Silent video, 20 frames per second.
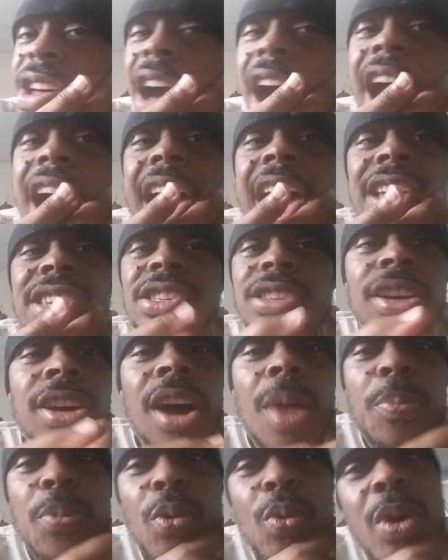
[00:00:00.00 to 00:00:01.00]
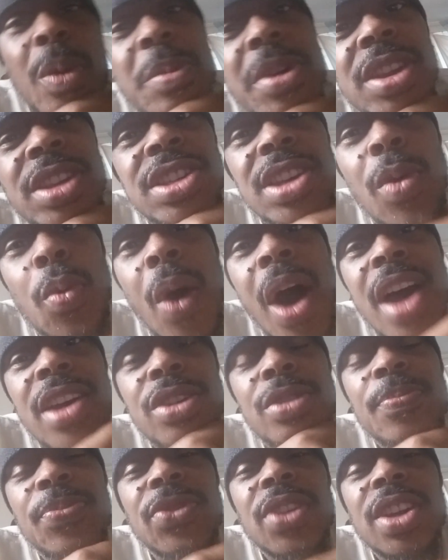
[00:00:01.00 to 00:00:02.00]
I asked a couple women and said, "Why
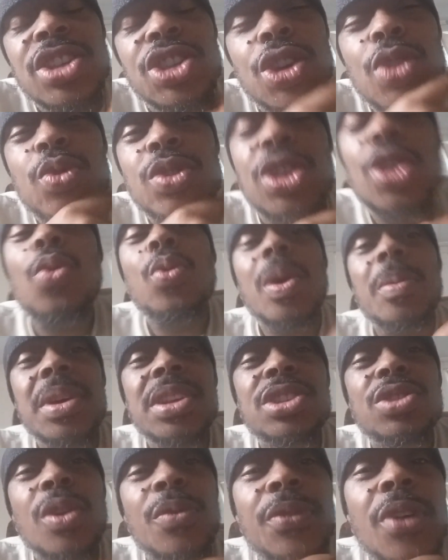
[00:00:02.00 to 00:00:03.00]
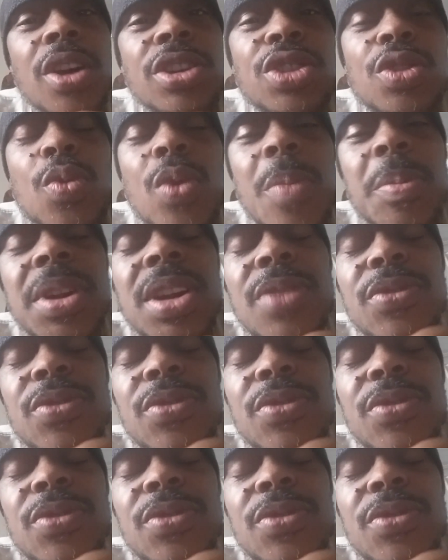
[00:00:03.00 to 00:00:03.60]
you two women so far? Two women.